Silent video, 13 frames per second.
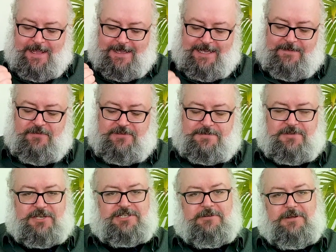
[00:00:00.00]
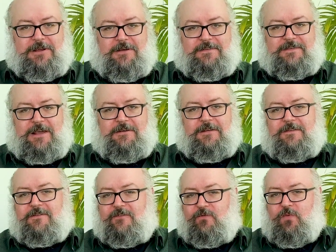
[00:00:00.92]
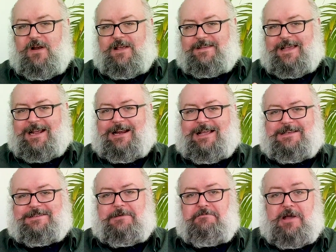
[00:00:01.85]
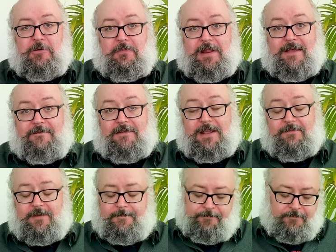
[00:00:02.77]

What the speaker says: giving some of that sherry cask character as well as that classic Balblair flavour.